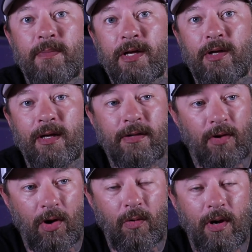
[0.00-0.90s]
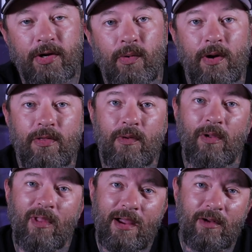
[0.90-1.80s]
that in dark water you want to
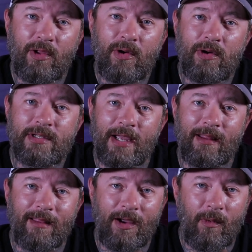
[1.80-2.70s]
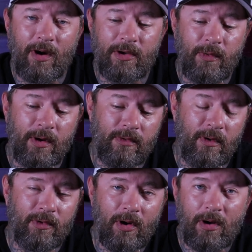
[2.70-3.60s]
throw lighter lures and light water you want to
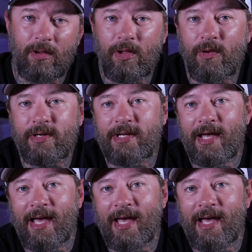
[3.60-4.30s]
throw darker lures,